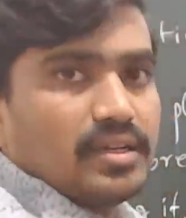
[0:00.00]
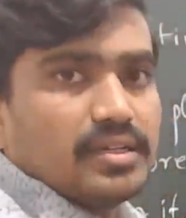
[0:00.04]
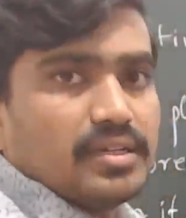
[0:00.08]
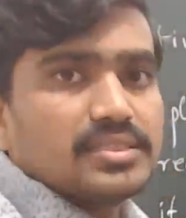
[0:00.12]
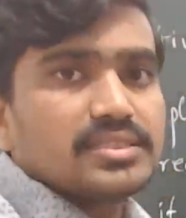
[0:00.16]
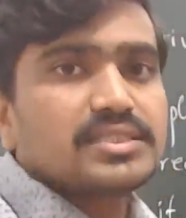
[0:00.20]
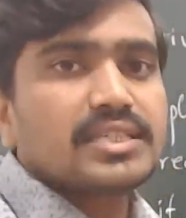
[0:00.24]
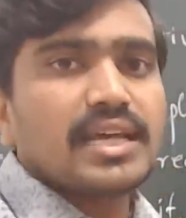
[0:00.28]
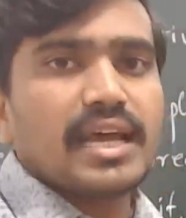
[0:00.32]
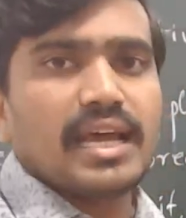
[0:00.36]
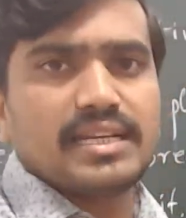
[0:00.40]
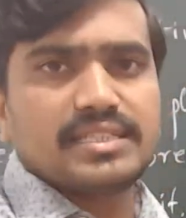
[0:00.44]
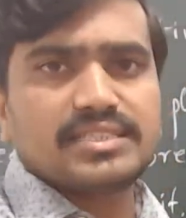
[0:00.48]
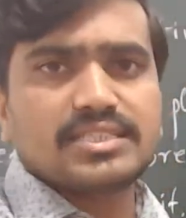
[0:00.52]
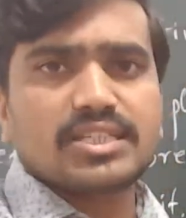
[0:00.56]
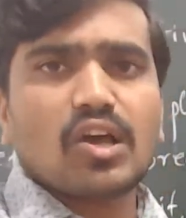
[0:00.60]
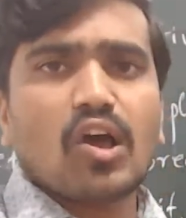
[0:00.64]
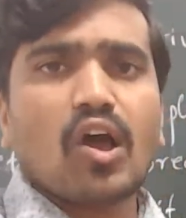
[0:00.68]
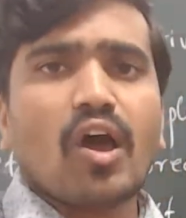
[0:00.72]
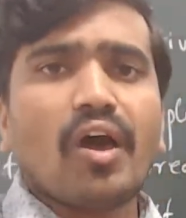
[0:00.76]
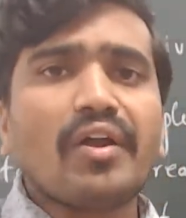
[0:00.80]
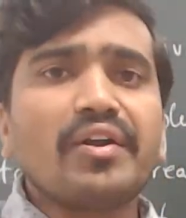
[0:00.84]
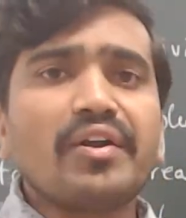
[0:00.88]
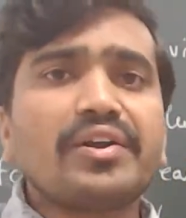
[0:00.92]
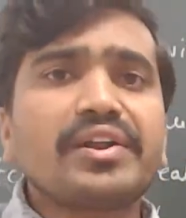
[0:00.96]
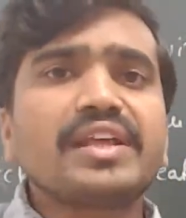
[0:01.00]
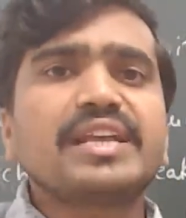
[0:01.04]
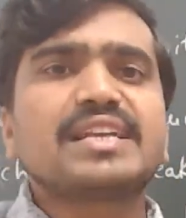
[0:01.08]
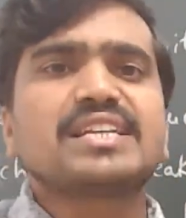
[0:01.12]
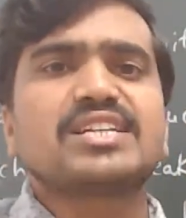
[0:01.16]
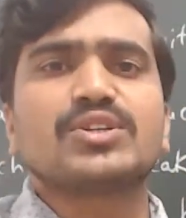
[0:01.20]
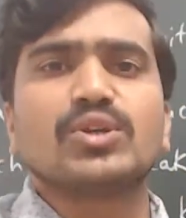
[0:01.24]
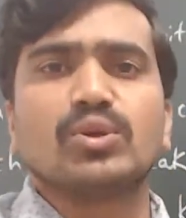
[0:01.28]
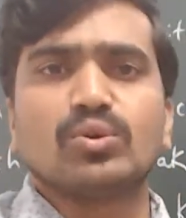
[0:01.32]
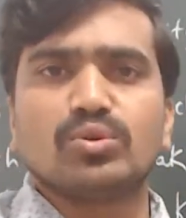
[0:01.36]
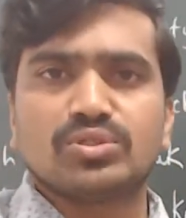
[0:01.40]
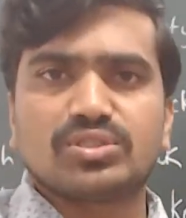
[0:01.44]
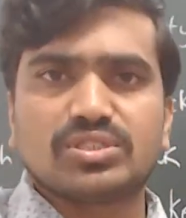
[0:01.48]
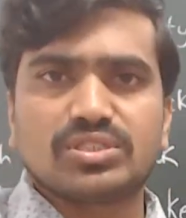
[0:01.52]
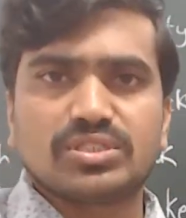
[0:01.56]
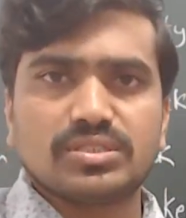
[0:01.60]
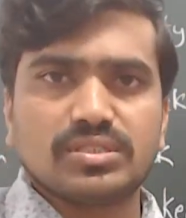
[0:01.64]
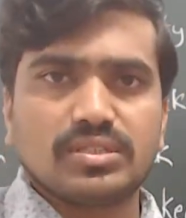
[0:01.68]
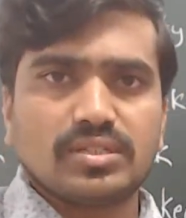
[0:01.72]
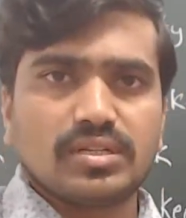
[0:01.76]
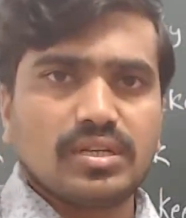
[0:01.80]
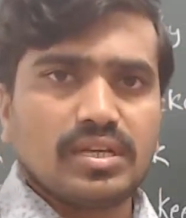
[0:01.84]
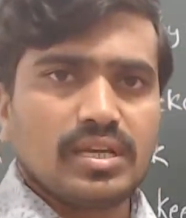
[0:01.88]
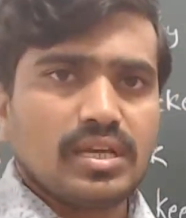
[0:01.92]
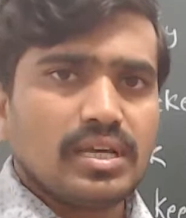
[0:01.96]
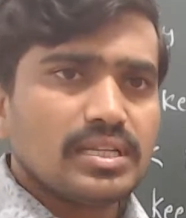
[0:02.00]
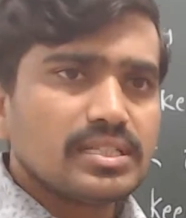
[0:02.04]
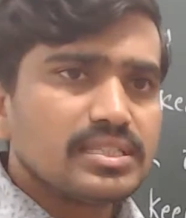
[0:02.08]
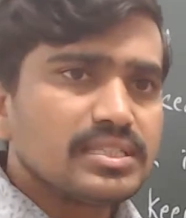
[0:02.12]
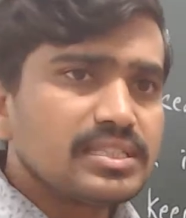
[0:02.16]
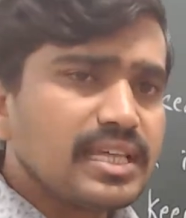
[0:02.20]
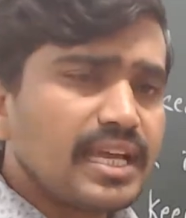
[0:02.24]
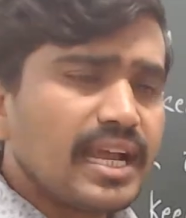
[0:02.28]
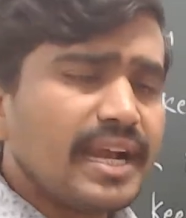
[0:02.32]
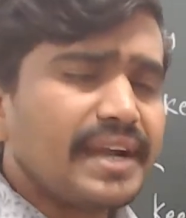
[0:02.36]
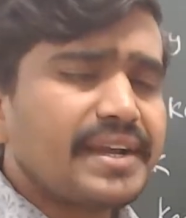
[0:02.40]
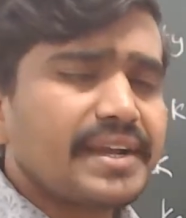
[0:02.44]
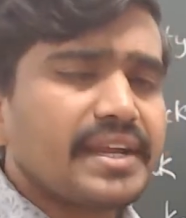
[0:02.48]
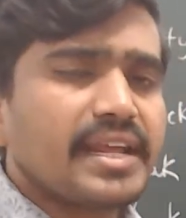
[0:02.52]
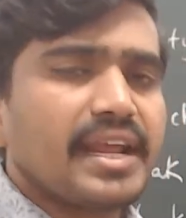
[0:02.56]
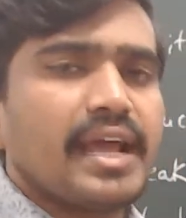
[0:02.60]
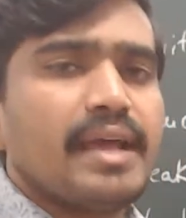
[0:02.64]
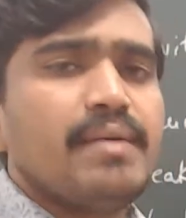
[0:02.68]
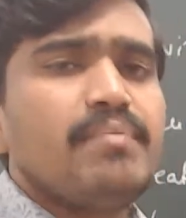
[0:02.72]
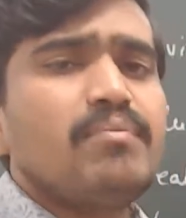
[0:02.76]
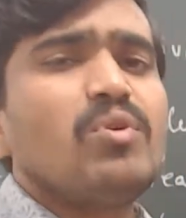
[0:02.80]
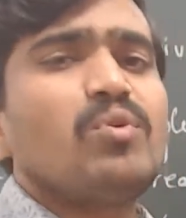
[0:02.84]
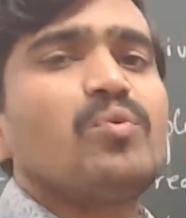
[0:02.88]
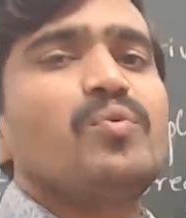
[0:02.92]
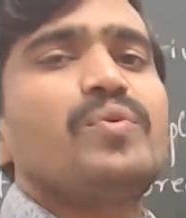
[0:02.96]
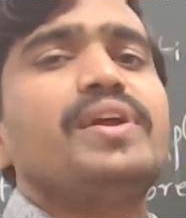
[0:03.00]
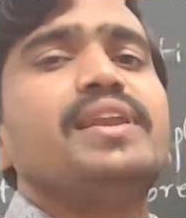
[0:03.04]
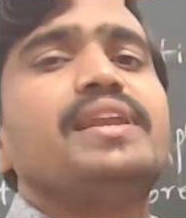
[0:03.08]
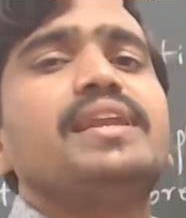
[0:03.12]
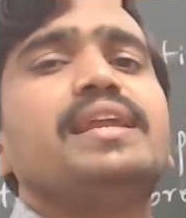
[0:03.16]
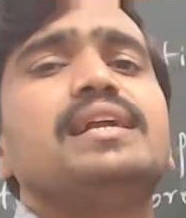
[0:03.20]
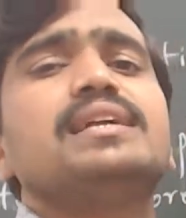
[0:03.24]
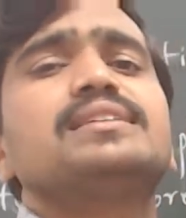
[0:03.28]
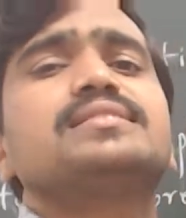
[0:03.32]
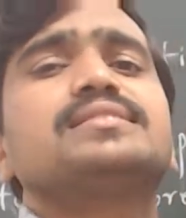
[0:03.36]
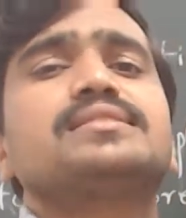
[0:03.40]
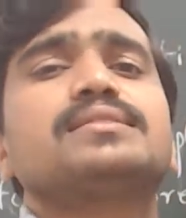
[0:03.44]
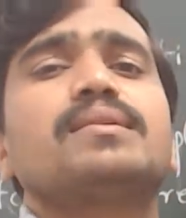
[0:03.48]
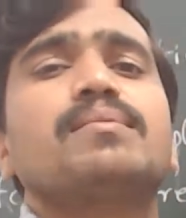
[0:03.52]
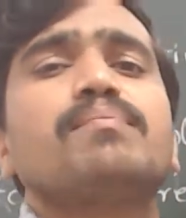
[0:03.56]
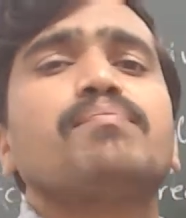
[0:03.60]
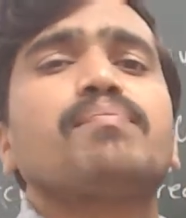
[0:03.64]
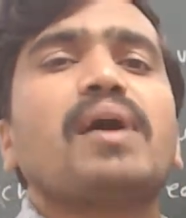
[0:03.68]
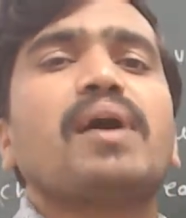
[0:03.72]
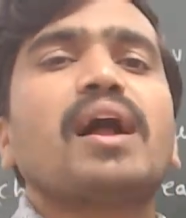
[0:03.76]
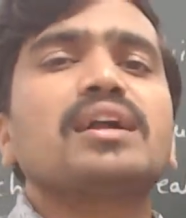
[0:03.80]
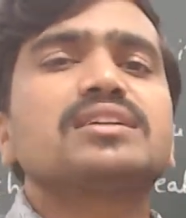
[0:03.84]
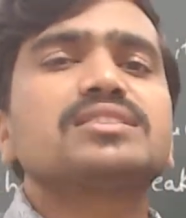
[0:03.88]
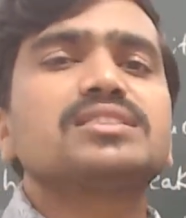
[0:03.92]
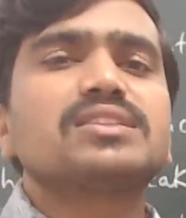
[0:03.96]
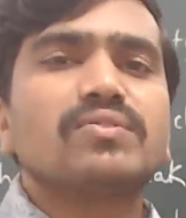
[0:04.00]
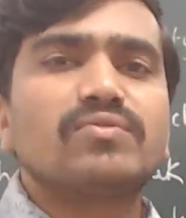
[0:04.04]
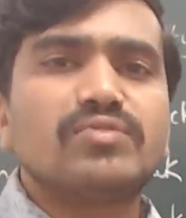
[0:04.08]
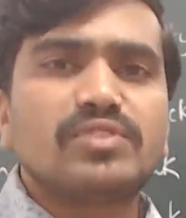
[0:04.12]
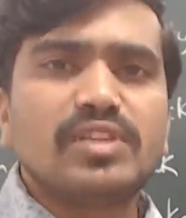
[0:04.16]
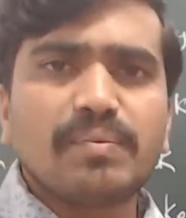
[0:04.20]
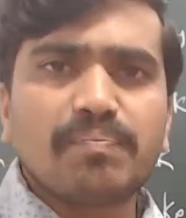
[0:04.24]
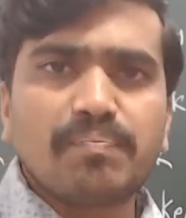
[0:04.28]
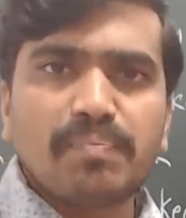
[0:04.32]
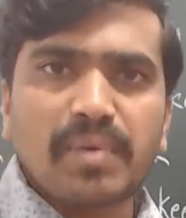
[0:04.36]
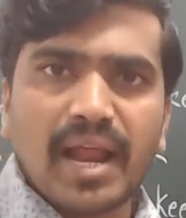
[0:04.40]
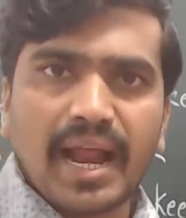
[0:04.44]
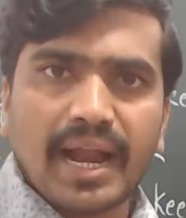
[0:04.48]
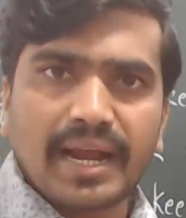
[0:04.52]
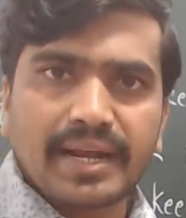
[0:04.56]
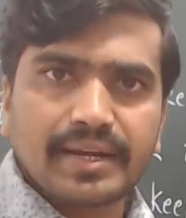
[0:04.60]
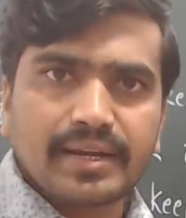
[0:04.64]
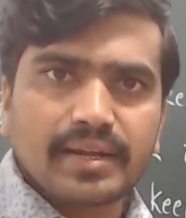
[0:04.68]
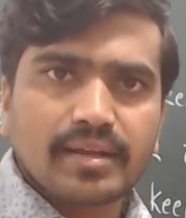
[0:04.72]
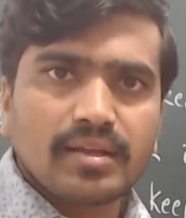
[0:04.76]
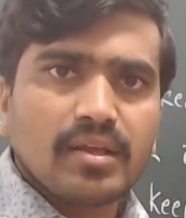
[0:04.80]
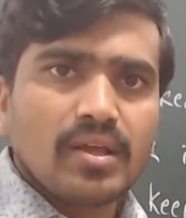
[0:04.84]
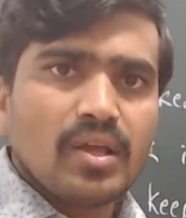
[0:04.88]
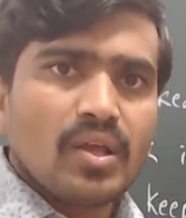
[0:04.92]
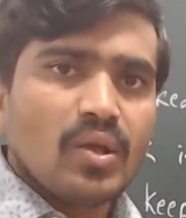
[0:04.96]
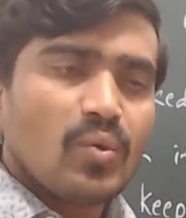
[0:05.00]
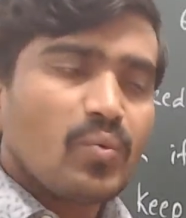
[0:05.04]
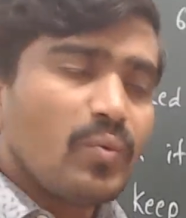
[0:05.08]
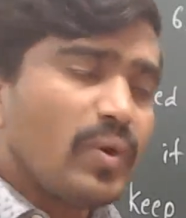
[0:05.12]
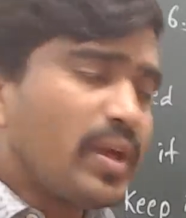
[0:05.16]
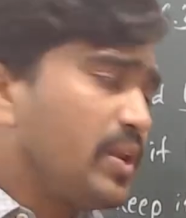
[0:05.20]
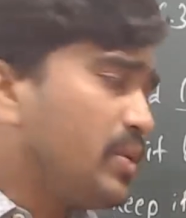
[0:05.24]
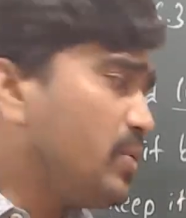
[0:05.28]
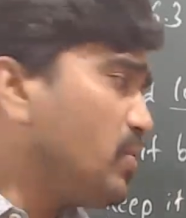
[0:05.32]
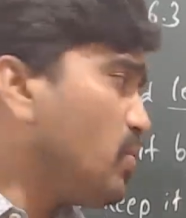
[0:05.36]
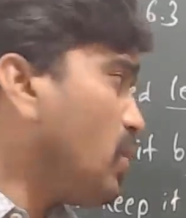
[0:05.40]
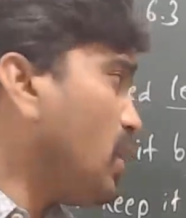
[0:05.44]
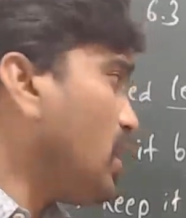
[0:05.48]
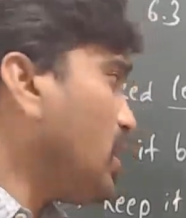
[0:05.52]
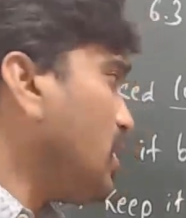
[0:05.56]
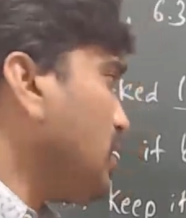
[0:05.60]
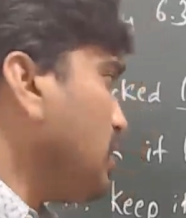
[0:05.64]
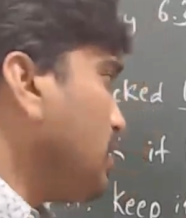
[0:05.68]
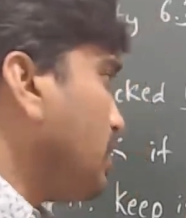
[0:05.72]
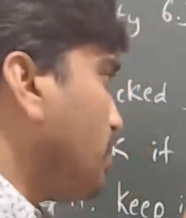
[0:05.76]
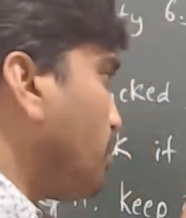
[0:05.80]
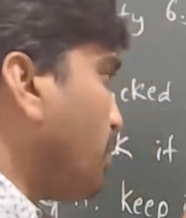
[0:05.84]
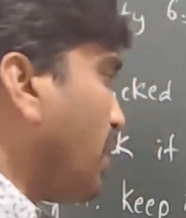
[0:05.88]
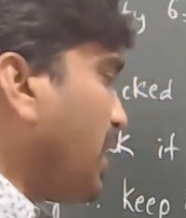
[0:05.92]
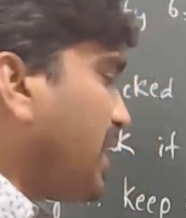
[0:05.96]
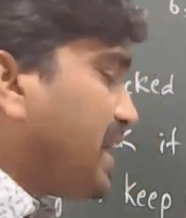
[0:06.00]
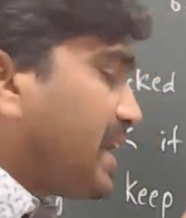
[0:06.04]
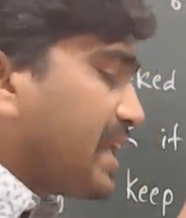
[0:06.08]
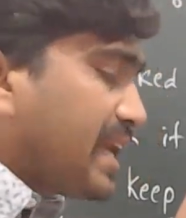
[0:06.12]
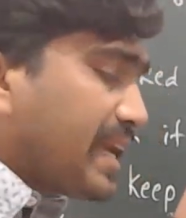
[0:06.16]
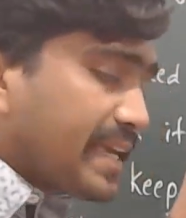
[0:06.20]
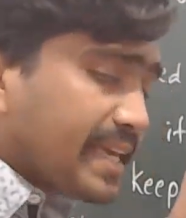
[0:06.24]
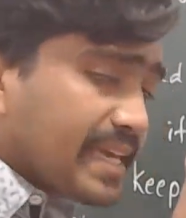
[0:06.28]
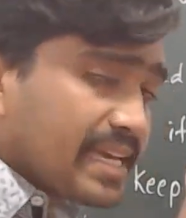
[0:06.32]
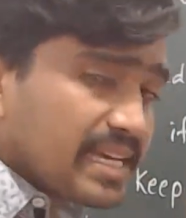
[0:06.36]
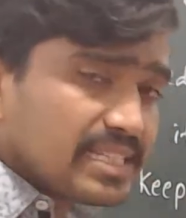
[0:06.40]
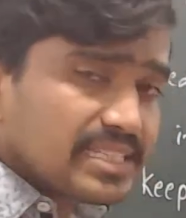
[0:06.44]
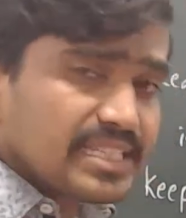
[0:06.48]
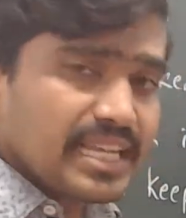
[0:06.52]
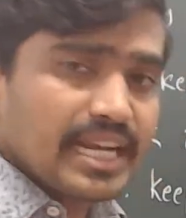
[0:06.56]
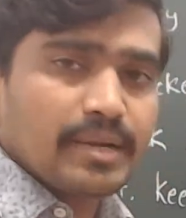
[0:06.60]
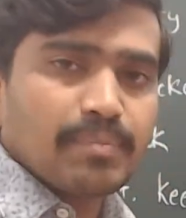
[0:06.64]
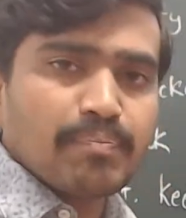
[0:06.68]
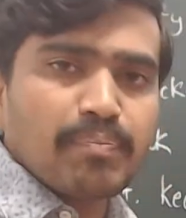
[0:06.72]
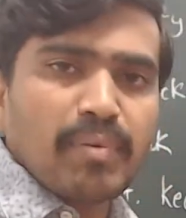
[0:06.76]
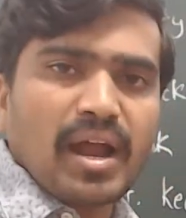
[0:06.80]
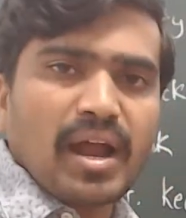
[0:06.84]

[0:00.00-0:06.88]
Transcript: cells or tissues, that time we need some parts of the plant. When you are by taking that